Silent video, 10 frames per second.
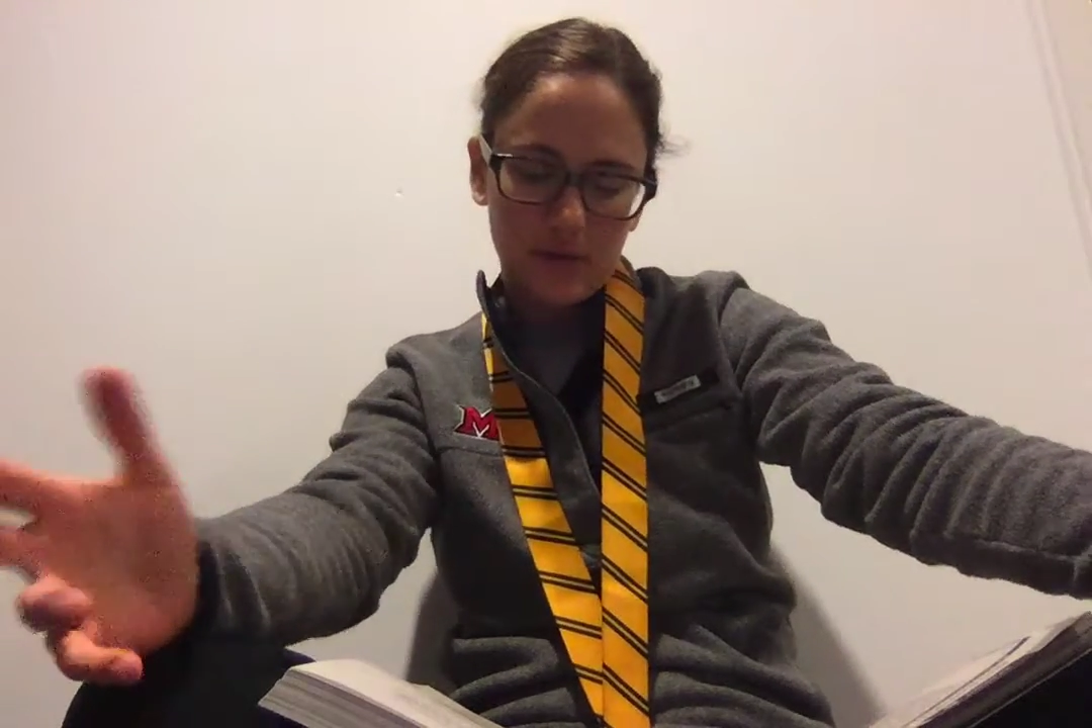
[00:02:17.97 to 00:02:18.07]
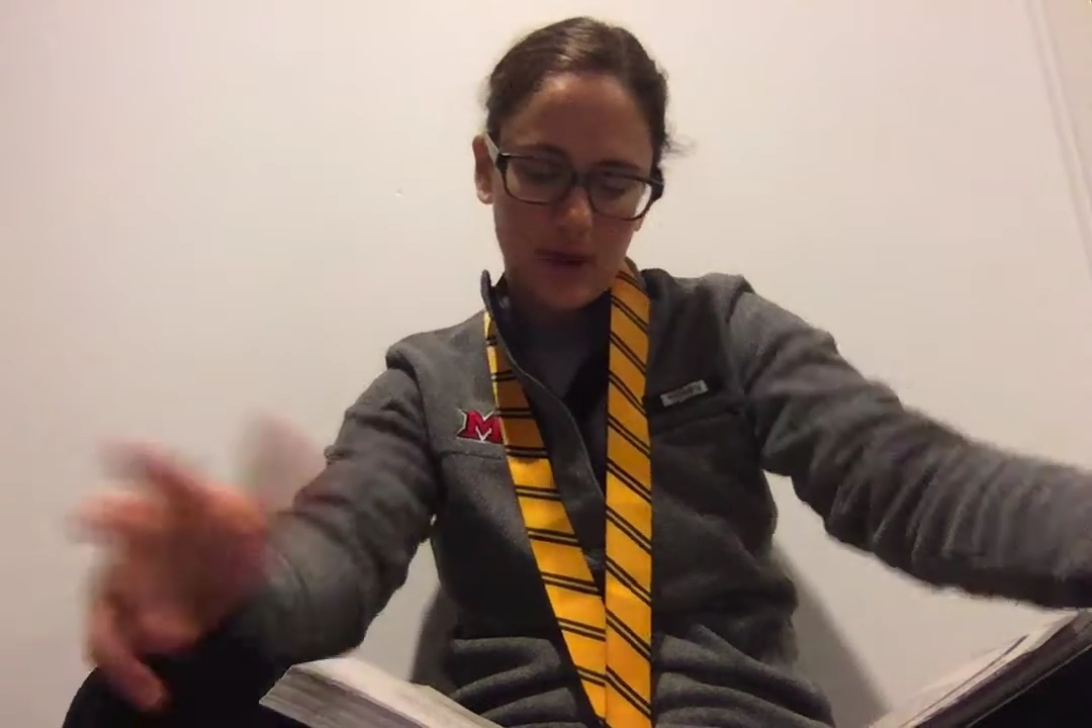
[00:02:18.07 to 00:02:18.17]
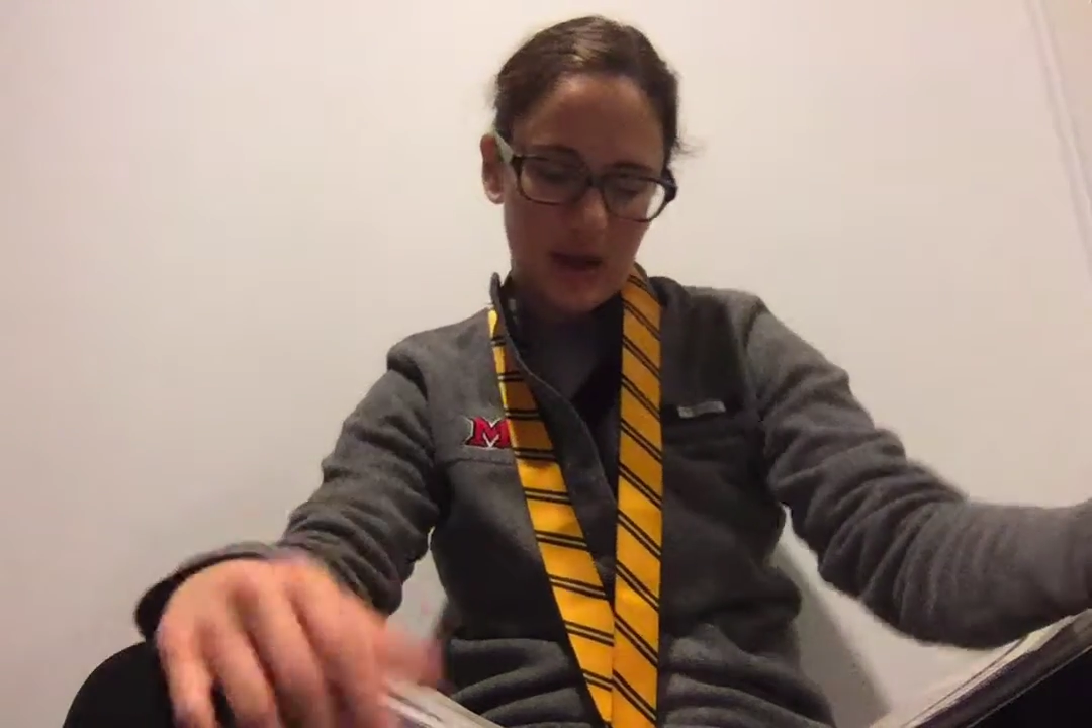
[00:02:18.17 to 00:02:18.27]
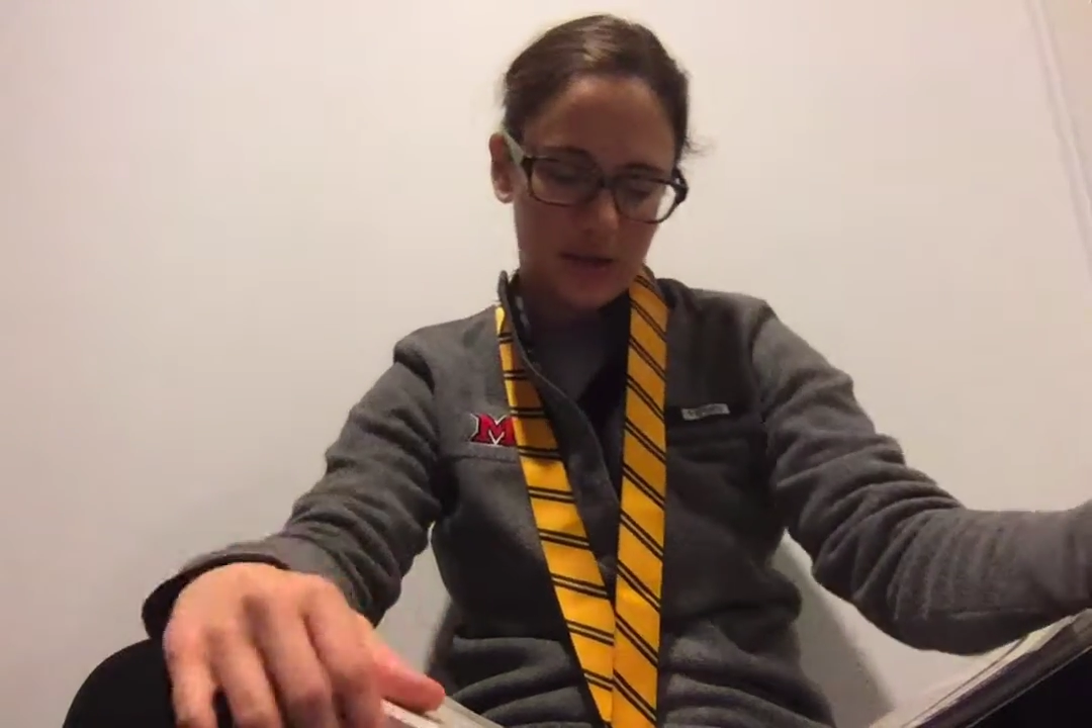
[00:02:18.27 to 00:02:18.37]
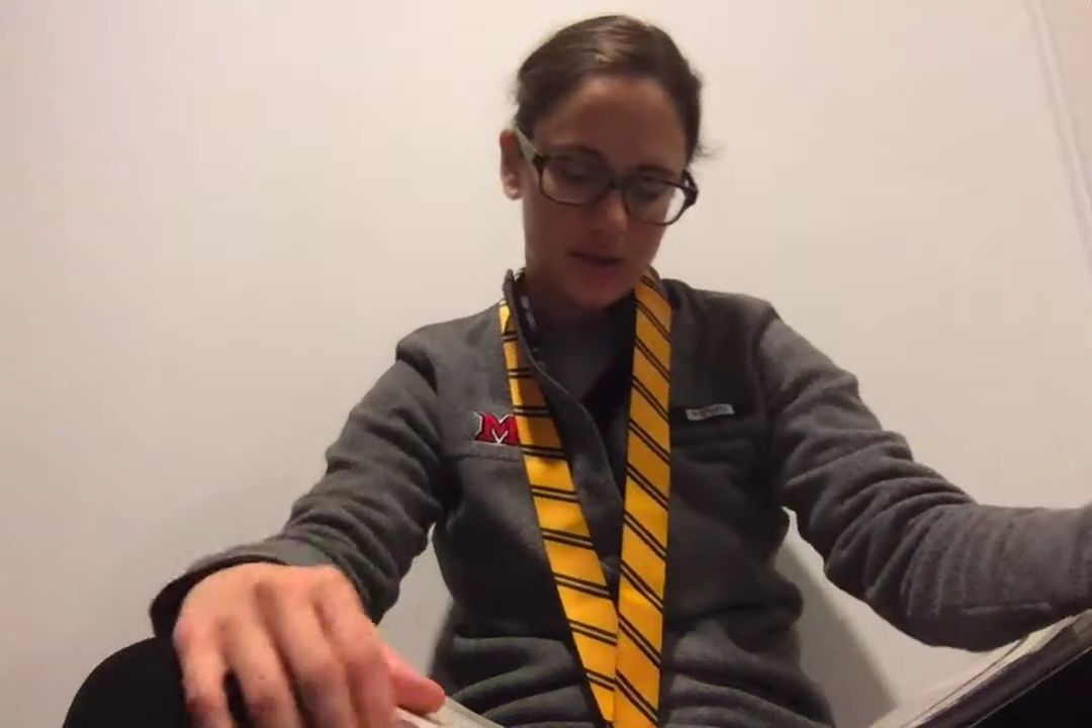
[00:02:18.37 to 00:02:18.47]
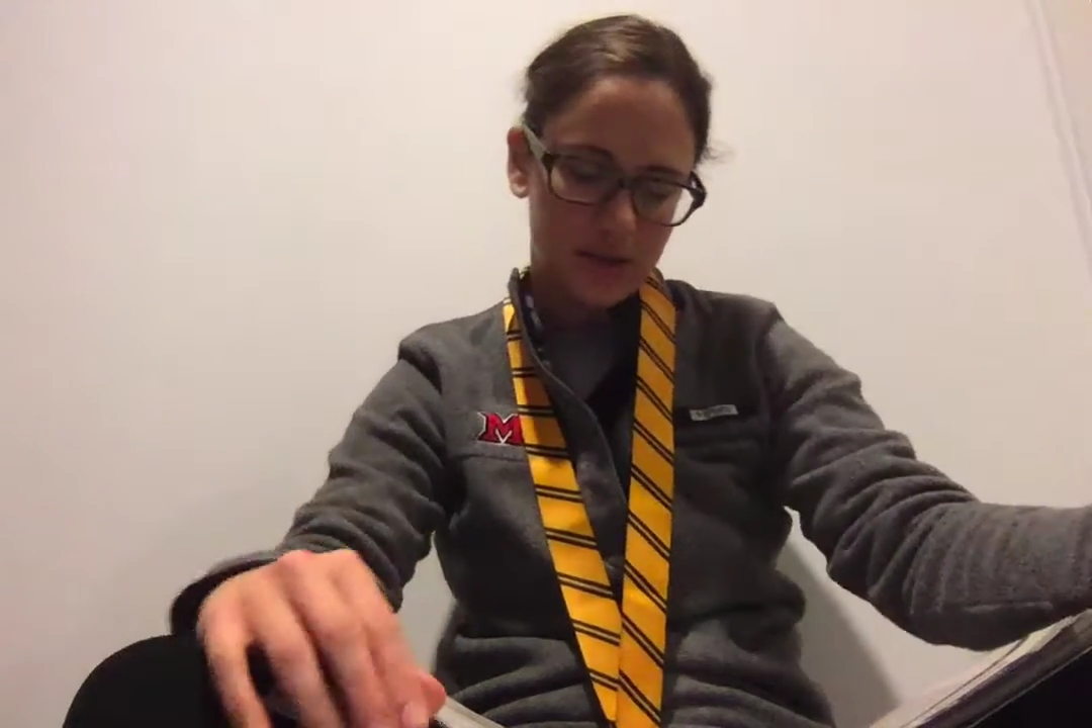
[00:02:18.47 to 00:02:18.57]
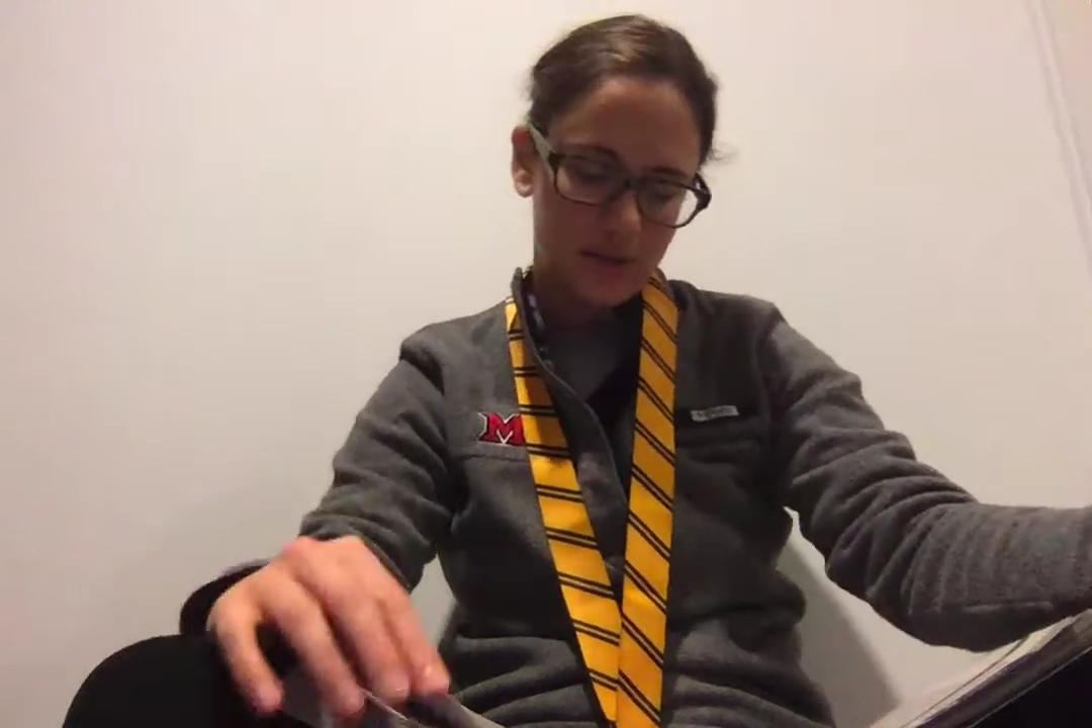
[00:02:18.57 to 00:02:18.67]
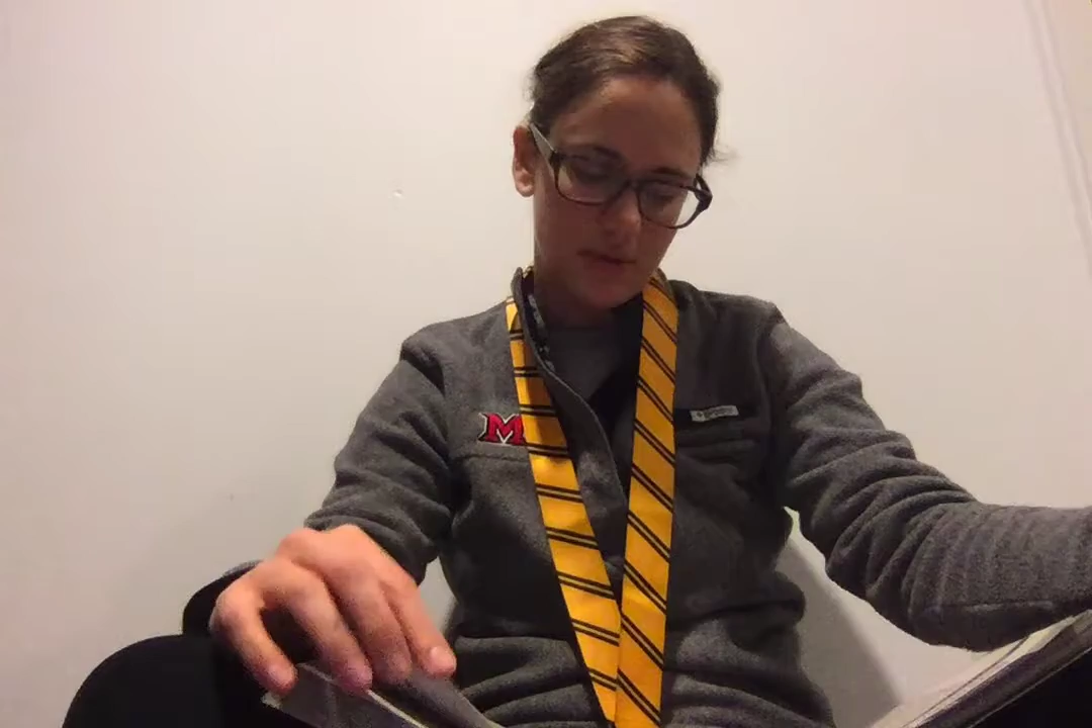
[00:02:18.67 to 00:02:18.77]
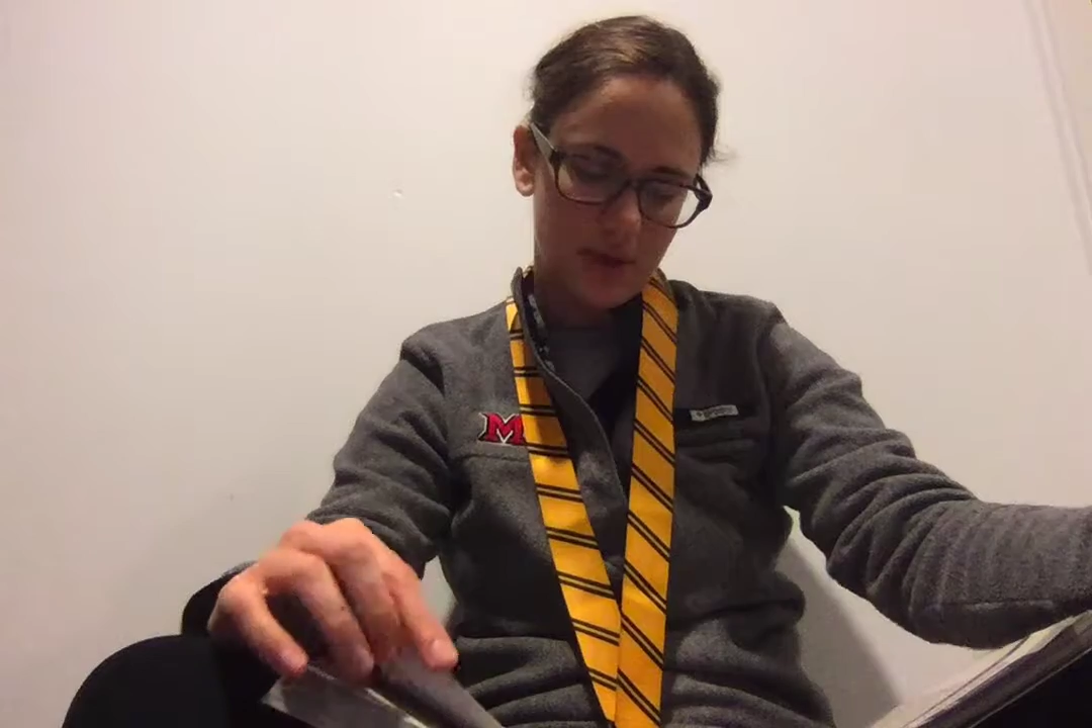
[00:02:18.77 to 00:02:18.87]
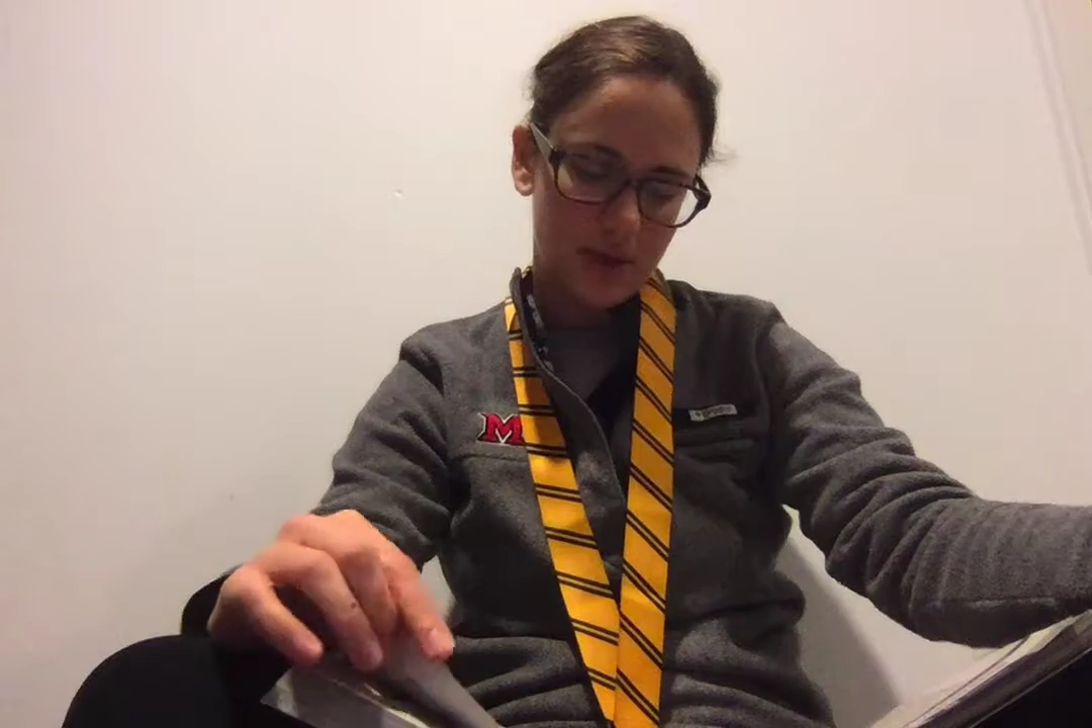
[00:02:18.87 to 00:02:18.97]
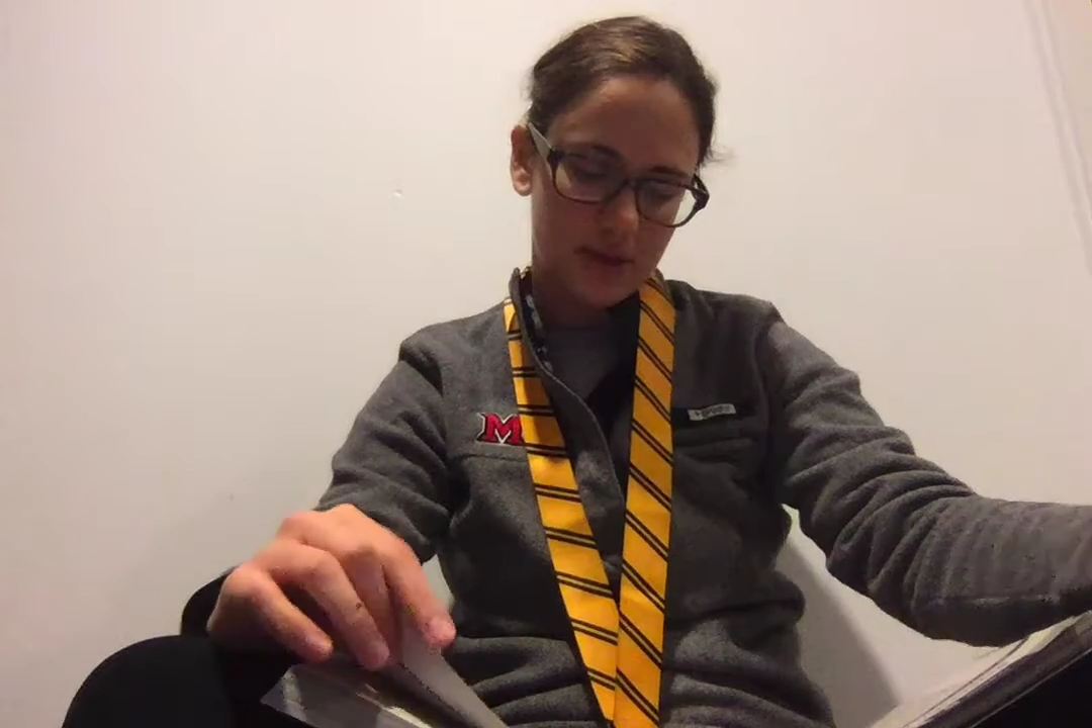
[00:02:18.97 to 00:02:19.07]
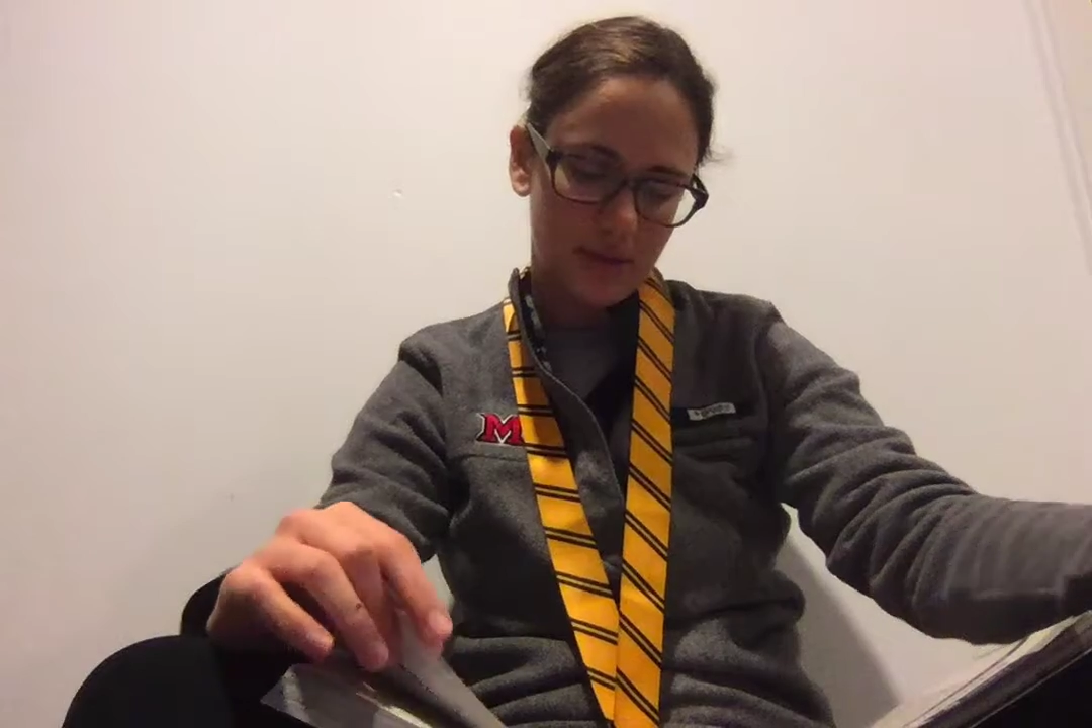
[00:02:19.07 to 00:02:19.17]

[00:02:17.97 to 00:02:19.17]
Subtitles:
that, right?